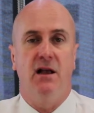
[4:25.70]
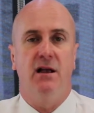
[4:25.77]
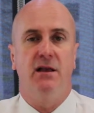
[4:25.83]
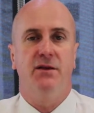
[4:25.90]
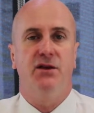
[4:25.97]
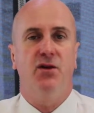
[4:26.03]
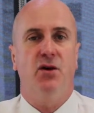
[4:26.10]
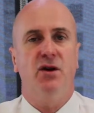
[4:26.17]

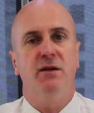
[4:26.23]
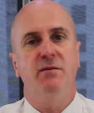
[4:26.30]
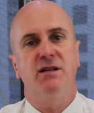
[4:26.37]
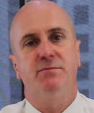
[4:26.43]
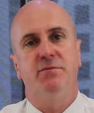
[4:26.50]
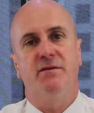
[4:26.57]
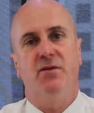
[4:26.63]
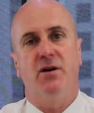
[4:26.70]
The documents
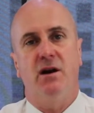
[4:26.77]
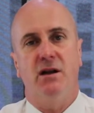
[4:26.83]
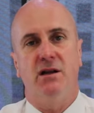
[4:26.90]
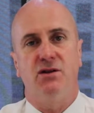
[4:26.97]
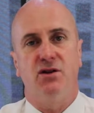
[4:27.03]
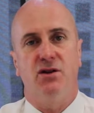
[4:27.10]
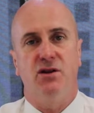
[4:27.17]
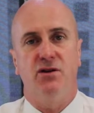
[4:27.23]
provided
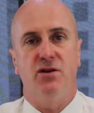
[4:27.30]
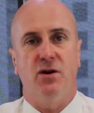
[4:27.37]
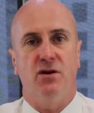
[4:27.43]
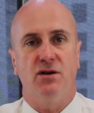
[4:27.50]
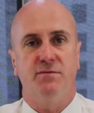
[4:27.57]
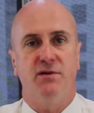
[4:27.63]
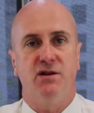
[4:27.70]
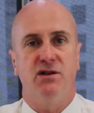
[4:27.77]
to
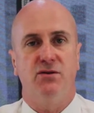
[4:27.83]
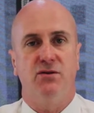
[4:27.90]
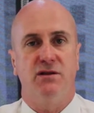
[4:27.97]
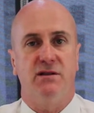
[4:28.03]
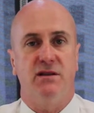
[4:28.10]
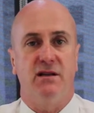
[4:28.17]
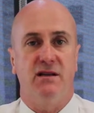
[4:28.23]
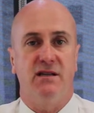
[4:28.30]
Qudos pursuant
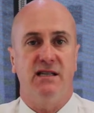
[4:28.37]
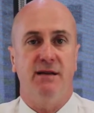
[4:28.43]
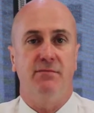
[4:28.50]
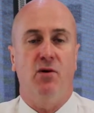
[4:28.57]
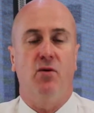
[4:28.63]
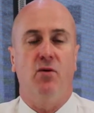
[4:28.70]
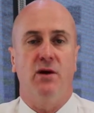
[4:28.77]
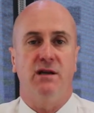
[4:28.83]
to the December
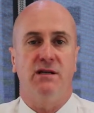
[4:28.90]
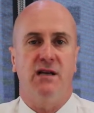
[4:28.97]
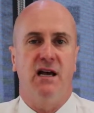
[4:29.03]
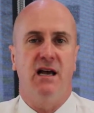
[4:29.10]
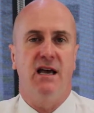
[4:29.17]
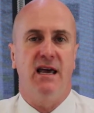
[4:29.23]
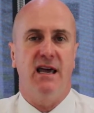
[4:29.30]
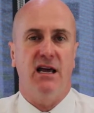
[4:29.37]
orders
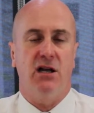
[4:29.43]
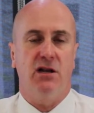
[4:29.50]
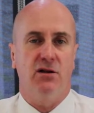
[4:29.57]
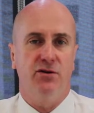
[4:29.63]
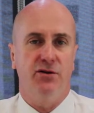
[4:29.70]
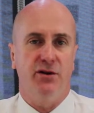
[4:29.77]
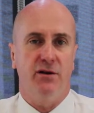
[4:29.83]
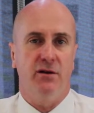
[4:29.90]

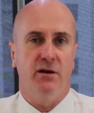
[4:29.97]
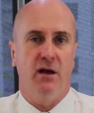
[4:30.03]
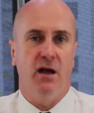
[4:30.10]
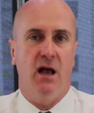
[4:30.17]
included